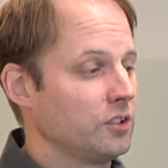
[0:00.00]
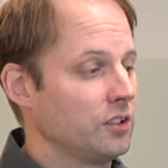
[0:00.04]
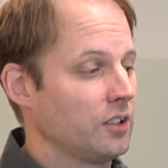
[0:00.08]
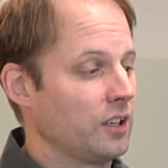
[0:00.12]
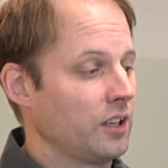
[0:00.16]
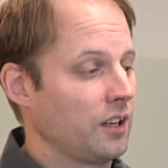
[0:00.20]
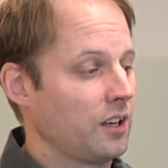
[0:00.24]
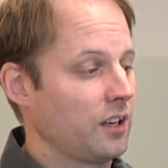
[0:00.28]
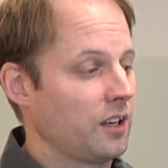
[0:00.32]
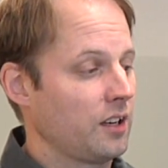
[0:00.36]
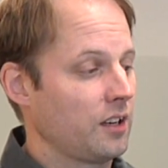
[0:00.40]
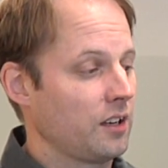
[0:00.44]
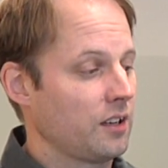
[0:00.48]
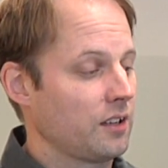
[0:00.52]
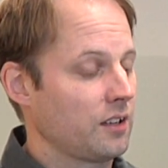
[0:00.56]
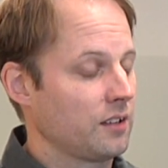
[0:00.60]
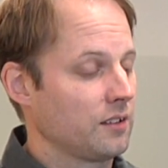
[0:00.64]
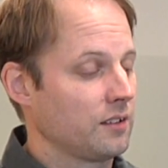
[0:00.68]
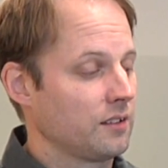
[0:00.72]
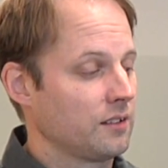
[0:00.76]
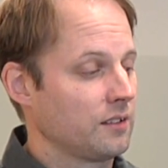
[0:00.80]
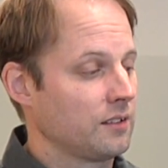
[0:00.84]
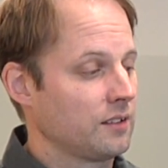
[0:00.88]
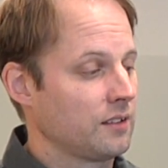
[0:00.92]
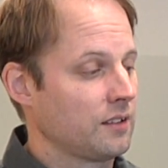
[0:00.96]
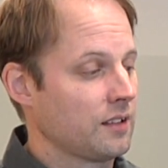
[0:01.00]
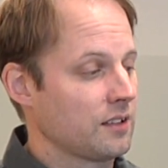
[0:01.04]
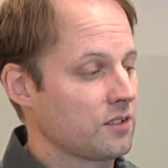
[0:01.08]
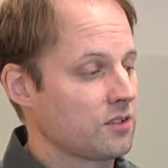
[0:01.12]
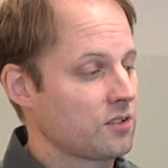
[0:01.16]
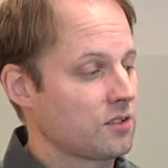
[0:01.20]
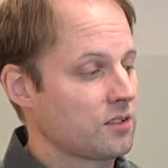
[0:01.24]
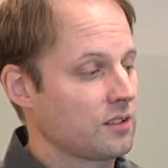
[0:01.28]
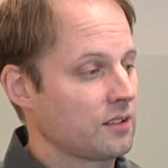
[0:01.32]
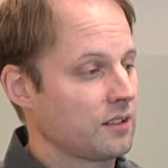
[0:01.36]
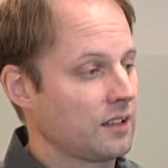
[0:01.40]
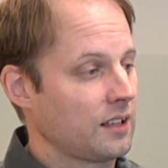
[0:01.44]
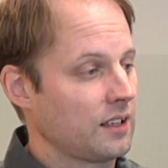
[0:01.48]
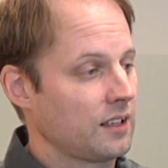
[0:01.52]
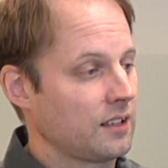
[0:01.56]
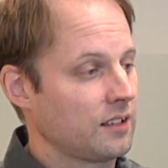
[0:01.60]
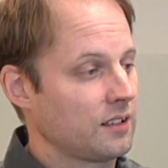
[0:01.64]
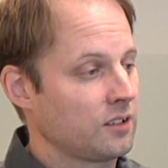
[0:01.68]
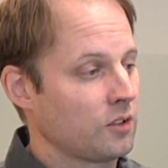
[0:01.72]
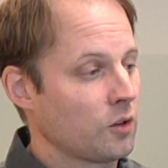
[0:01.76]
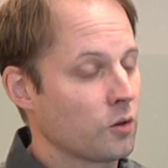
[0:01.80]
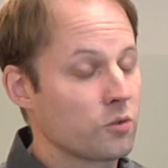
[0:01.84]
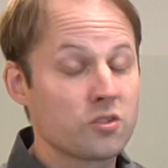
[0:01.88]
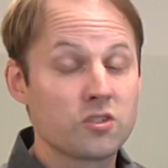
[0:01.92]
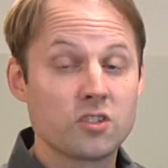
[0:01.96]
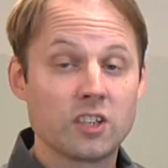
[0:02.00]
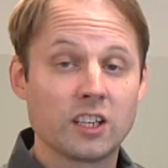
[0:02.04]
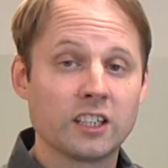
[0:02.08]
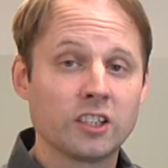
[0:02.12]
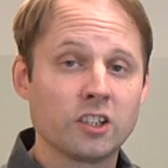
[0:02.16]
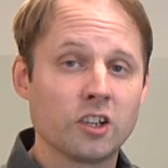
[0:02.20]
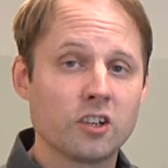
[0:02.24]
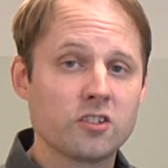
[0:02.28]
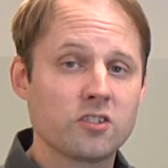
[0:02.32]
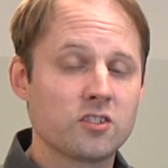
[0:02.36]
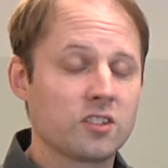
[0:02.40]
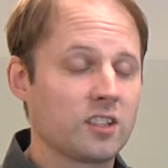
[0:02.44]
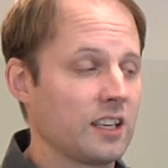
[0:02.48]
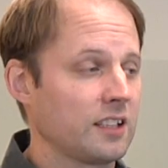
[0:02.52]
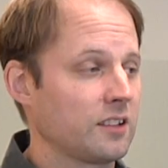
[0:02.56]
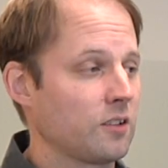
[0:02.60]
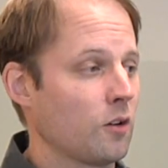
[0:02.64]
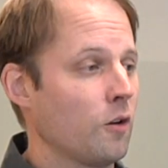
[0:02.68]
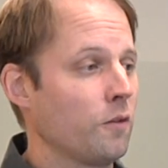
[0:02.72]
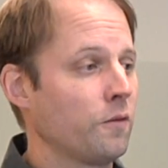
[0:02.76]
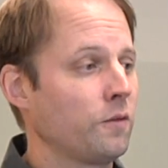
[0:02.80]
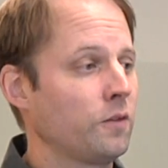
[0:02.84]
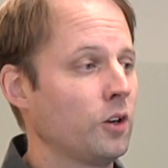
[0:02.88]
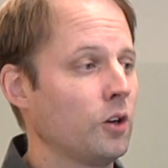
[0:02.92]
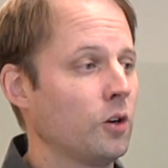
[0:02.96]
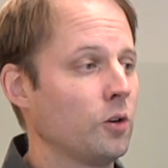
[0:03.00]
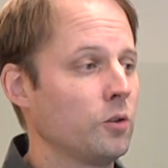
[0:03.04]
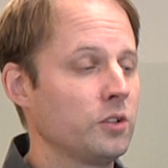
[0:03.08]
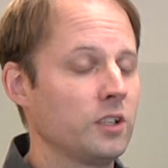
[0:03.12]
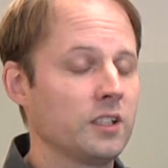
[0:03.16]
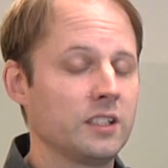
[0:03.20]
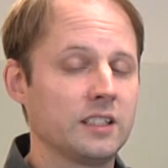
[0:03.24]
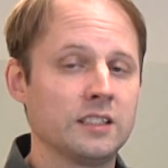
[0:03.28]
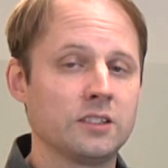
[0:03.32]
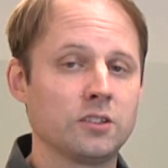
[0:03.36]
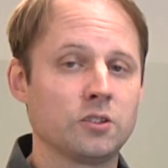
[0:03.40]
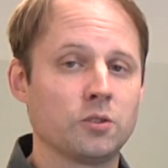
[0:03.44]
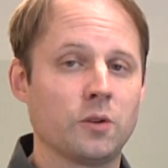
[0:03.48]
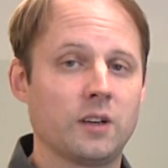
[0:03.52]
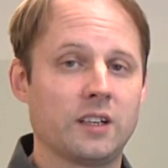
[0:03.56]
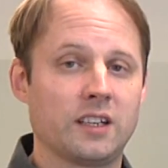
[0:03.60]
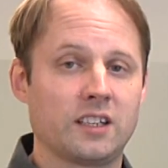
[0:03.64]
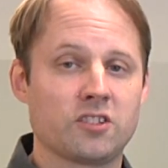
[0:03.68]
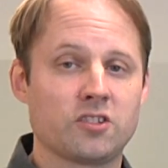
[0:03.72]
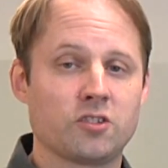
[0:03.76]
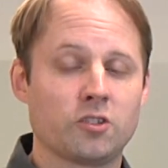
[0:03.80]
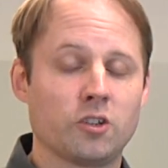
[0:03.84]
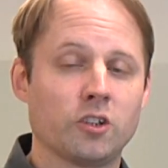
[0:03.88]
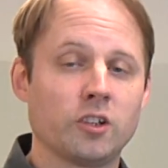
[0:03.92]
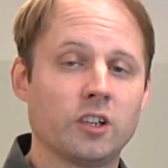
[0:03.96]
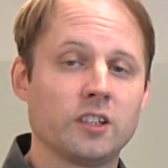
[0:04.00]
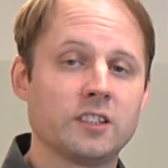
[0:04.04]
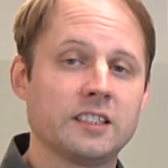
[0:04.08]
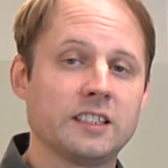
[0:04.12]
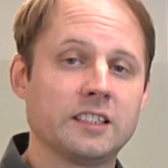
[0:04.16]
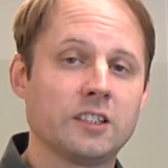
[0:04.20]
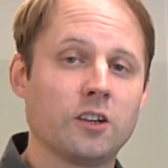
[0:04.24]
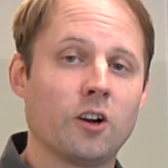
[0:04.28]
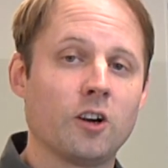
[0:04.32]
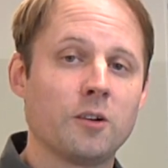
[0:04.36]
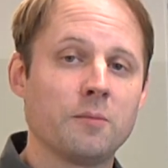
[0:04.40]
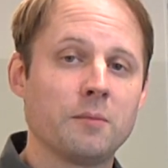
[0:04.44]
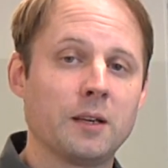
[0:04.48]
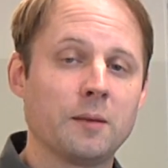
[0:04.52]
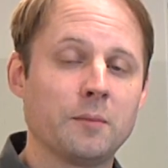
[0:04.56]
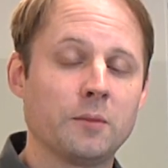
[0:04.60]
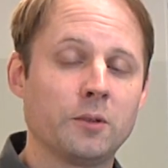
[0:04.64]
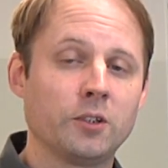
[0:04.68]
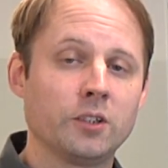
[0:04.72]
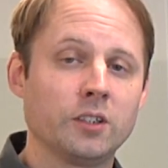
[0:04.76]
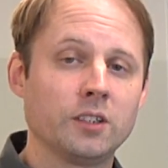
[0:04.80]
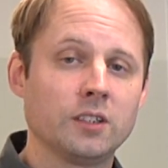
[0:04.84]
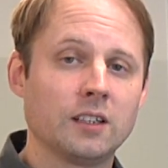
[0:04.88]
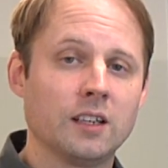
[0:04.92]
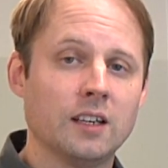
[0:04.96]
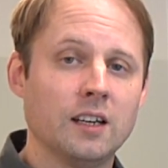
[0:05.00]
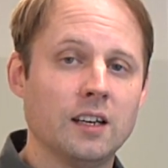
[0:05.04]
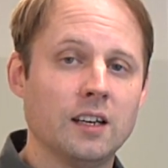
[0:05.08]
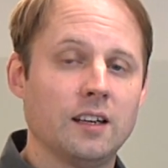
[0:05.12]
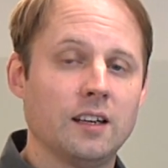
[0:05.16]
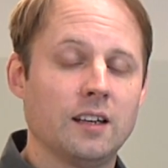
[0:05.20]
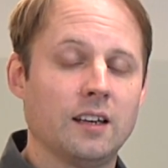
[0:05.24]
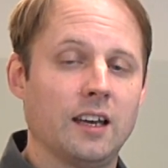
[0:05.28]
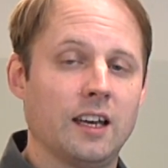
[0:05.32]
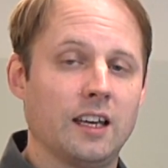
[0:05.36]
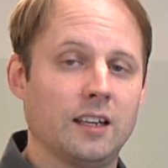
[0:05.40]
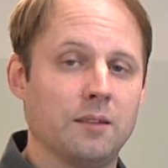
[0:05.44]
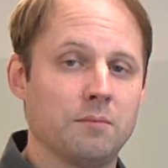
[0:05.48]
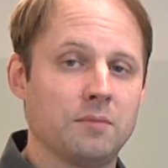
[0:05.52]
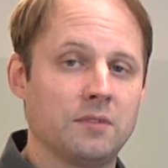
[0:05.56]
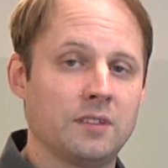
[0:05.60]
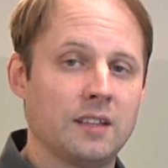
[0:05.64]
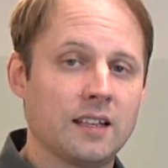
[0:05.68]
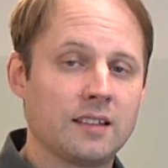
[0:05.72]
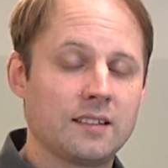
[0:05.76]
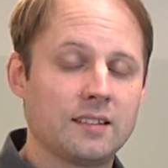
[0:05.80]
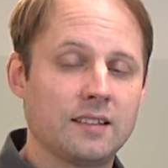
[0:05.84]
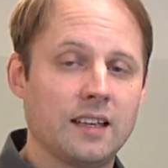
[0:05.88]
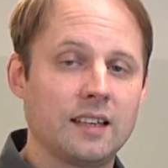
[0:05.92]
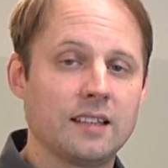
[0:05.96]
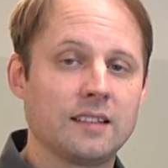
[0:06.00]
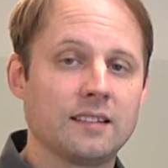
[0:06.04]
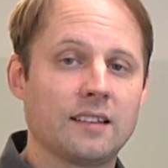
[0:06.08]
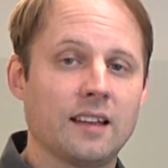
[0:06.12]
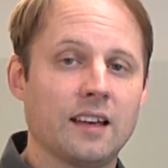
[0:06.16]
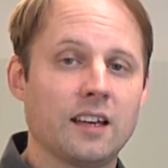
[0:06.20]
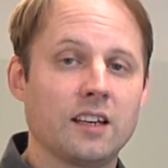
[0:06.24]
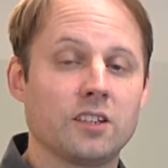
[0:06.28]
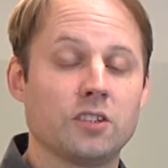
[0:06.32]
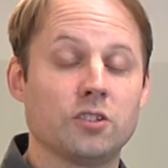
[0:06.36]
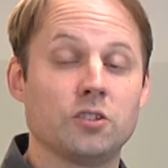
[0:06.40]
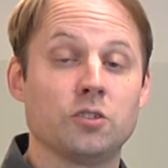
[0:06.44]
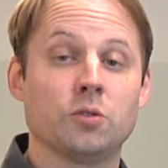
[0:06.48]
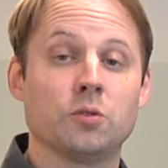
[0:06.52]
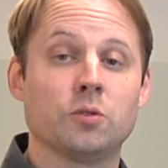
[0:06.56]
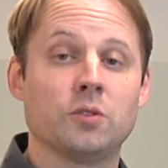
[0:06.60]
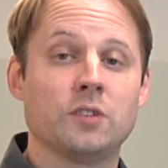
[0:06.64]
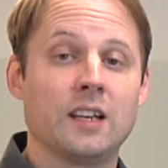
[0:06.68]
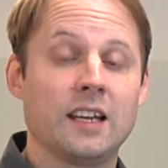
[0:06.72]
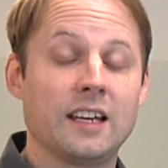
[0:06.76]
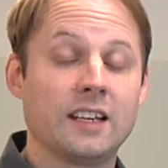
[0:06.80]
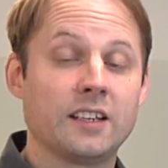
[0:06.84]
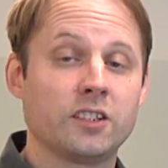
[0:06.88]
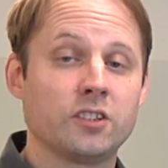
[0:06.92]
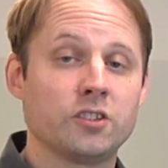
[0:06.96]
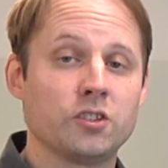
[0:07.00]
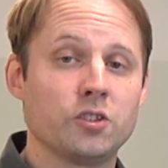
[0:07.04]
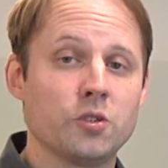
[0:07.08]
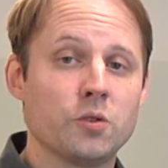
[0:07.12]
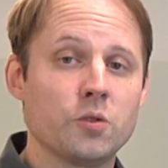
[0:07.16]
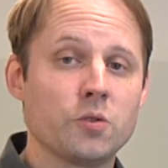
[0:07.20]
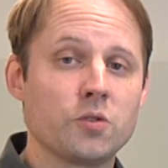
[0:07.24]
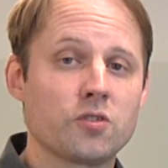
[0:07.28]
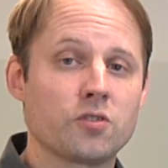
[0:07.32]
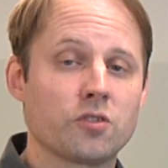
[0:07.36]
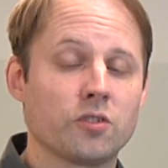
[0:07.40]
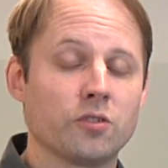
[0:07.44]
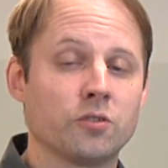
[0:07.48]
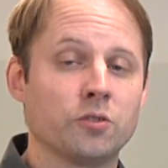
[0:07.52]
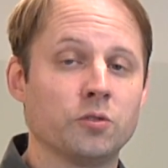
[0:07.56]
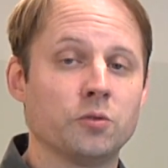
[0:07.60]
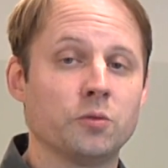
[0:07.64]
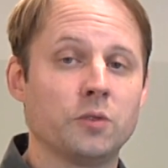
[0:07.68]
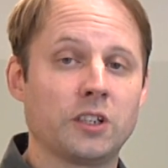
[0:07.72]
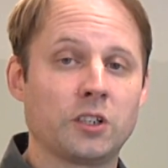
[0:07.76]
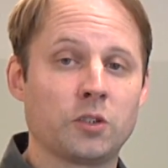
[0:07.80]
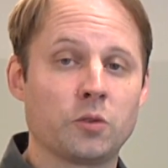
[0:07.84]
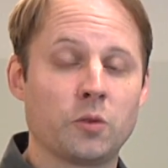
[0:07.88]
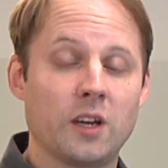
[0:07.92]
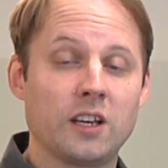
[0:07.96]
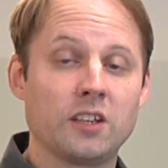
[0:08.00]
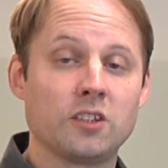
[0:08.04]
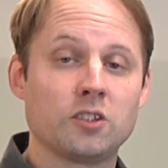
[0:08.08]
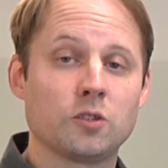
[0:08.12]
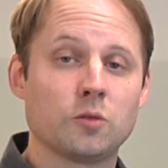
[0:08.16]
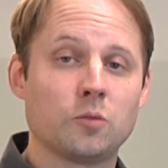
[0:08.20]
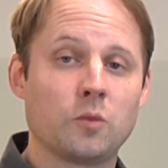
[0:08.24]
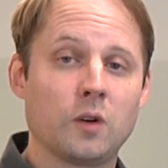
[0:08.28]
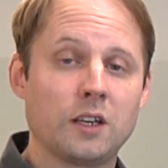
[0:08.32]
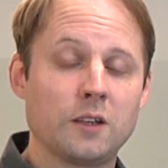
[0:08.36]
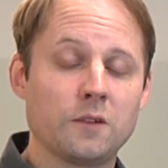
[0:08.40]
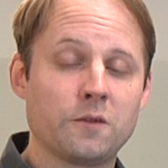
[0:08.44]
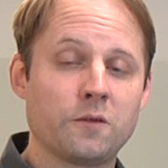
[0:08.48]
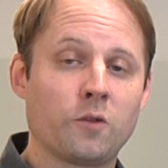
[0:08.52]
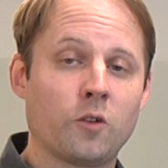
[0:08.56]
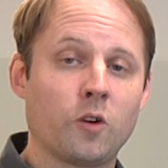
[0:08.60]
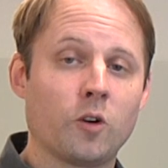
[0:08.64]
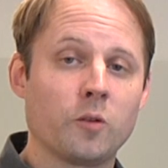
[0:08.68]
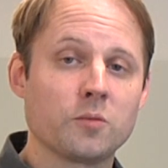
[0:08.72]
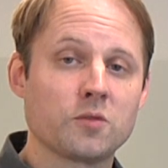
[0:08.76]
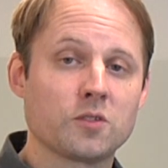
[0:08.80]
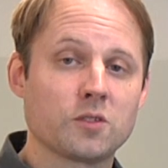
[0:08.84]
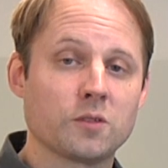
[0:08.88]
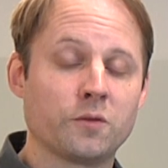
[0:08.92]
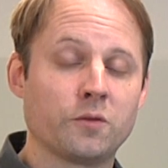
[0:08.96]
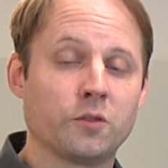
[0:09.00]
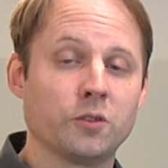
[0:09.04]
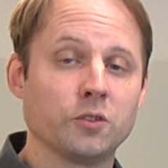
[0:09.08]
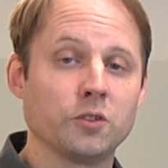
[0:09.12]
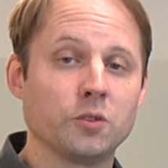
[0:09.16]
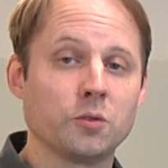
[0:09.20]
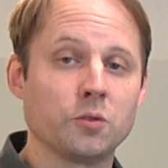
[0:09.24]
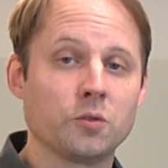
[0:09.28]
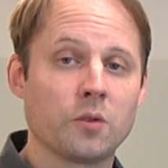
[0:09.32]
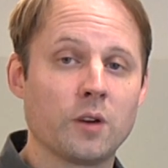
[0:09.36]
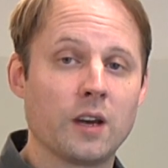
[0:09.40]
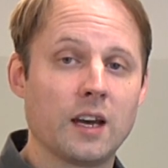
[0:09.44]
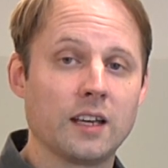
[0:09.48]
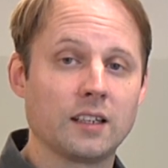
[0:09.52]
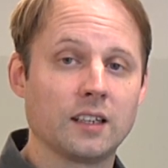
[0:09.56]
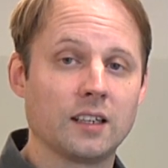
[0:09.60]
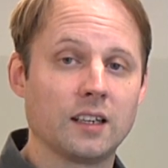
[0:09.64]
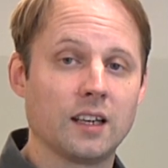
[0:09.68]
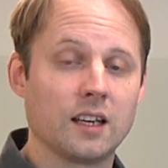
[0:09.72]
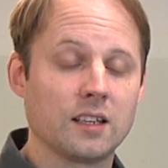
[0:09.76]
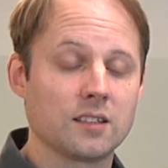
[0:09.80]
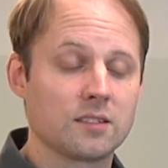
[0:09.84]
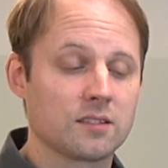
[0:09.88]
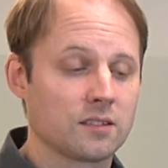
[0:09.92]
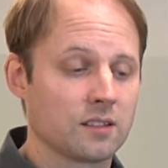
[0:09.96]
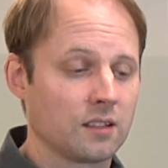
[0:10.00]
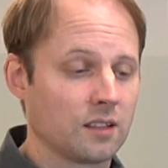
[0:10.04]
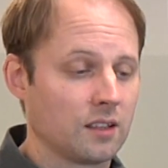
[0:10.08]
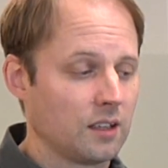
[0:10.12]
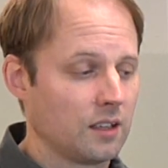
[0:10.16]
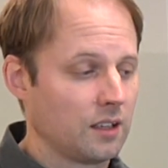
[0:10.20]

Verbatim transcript: uh, this, the, those signals get offloaded into an external DDR memory, and that data you'd later use to recreate your waveforms for you to analyze.